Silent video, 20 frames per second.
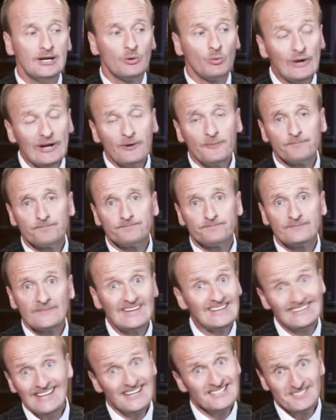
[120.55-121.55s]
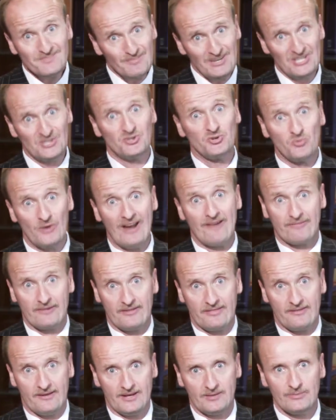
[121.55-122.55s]
Well, it doesn't mean do
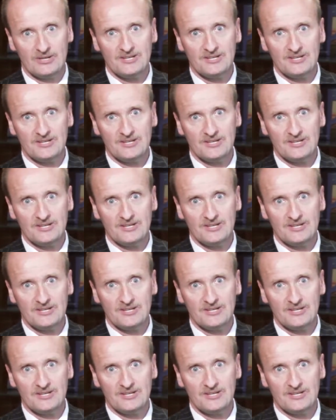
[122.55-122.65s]
everything